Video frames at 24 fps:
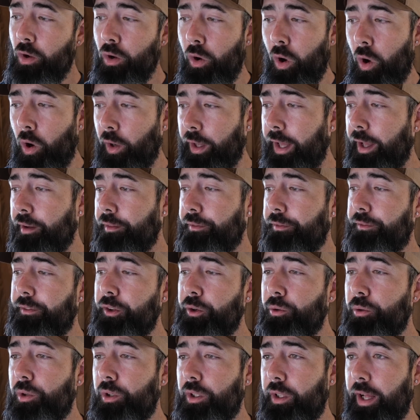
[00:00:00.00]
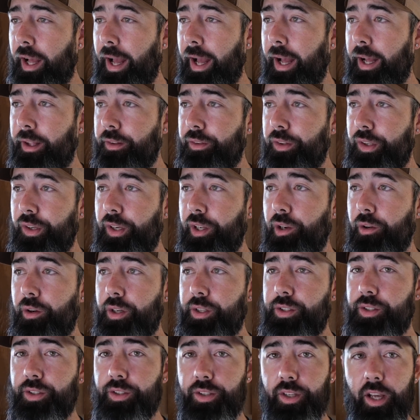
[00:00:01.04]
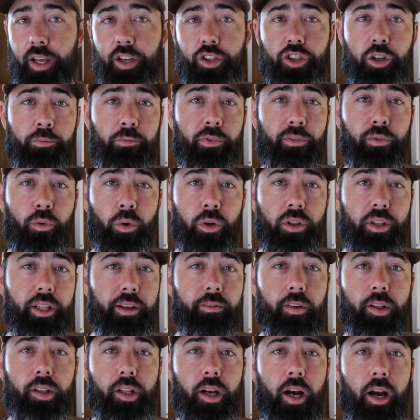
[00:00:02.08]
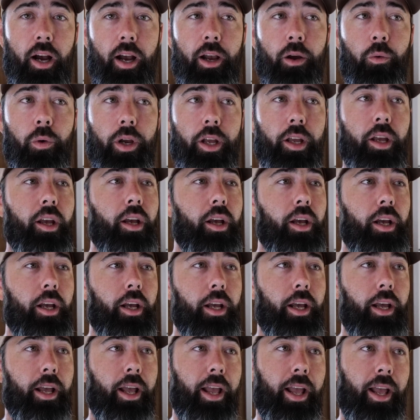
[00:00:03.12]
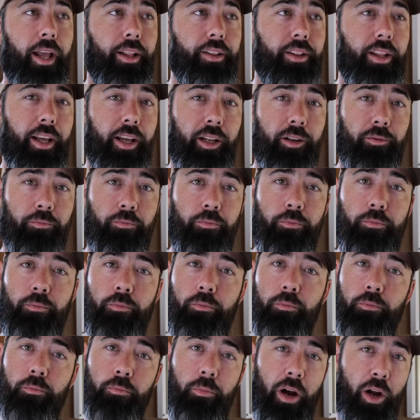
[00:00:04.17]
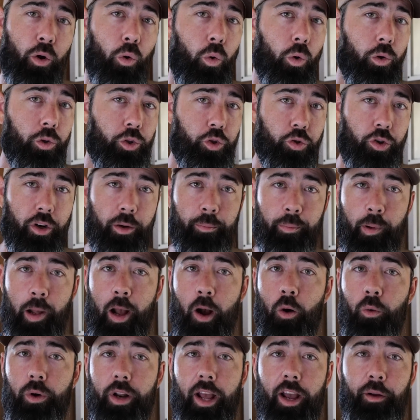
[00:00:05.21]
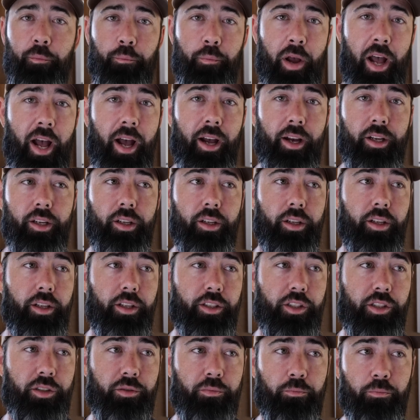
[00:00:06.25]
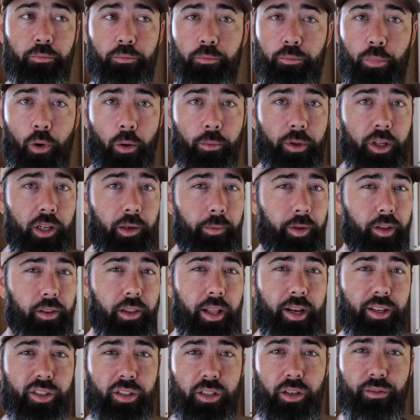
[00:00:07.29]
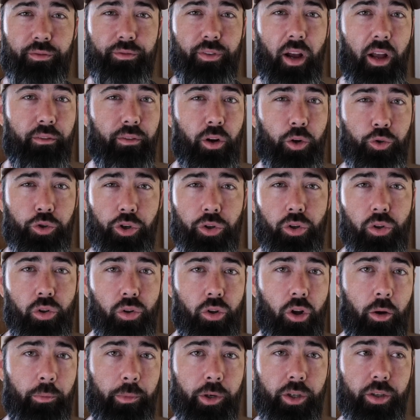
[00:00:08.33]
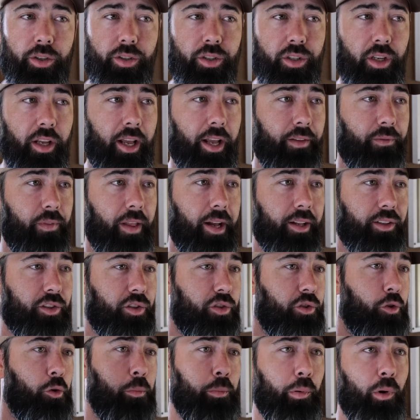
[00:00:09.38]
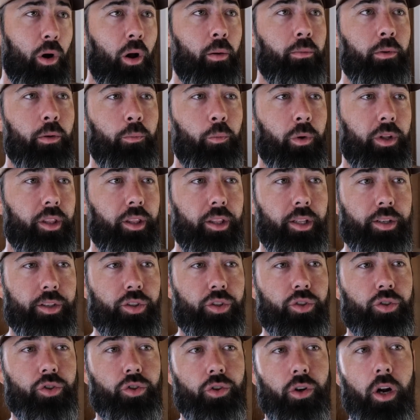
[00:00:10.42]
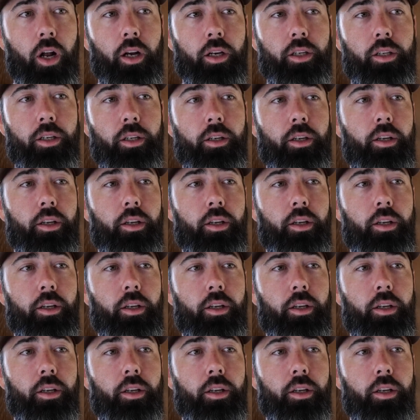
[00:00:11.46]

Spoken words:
I'll get fuel at the nearest station before leaving the highway. And then my whole trip out and back is probably going to be less than 500 kilometers. And that's no problem with this truck.